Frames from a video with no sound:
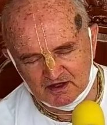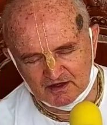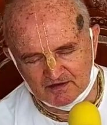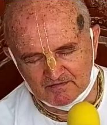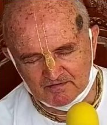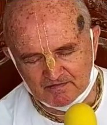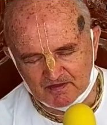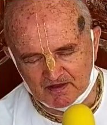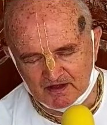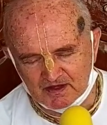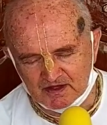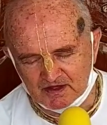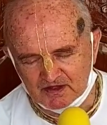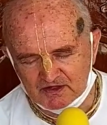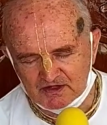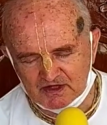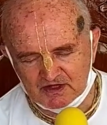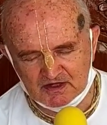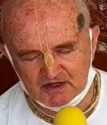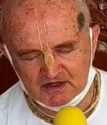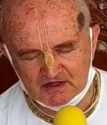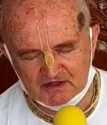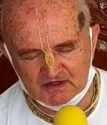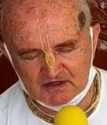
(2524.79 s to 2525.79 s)
She
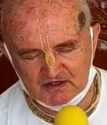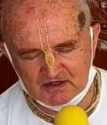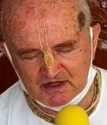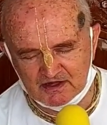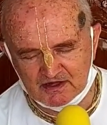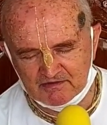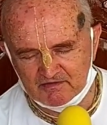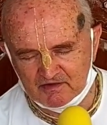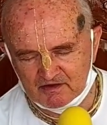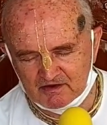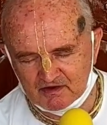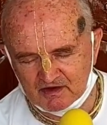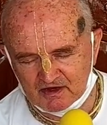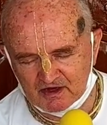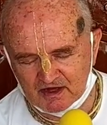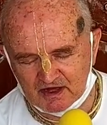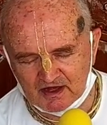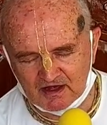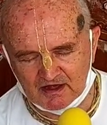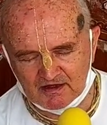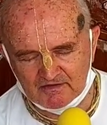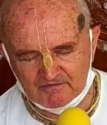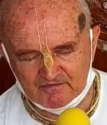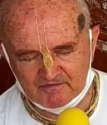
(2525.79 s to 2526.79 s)
is never
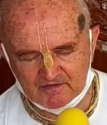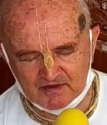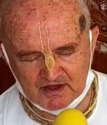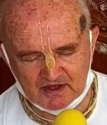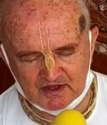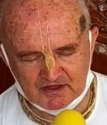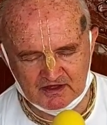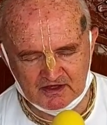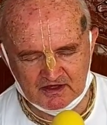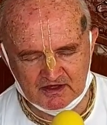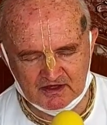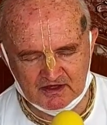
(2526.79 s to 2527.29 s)
have any